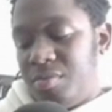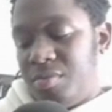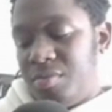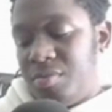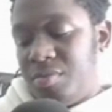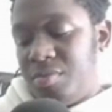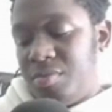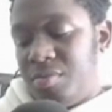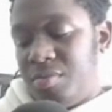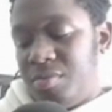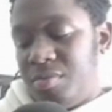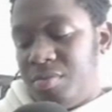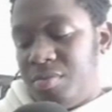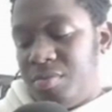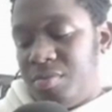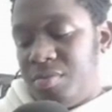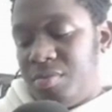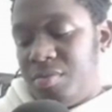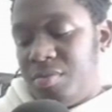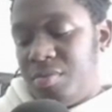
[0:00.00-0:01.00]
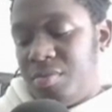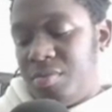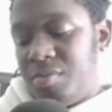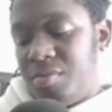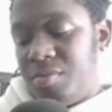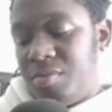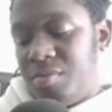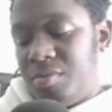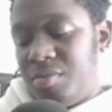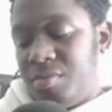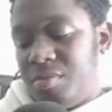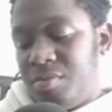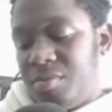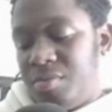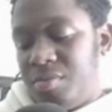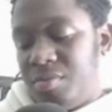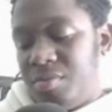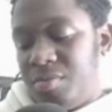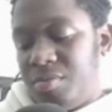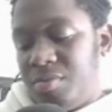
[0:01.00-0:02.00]

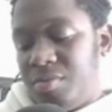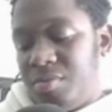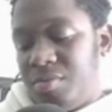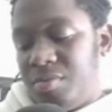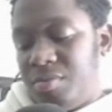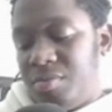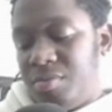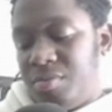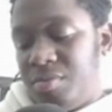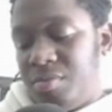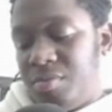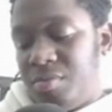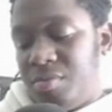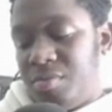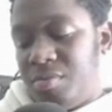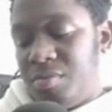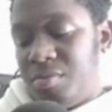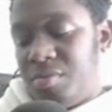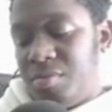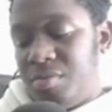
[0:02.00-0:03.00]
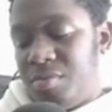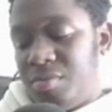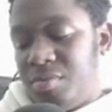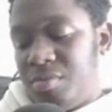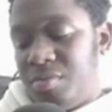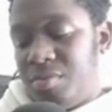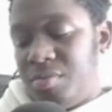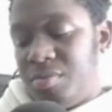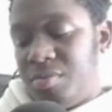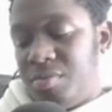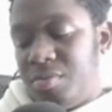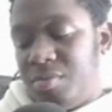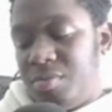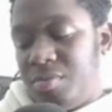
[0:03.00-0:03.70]
This person isn't speaking.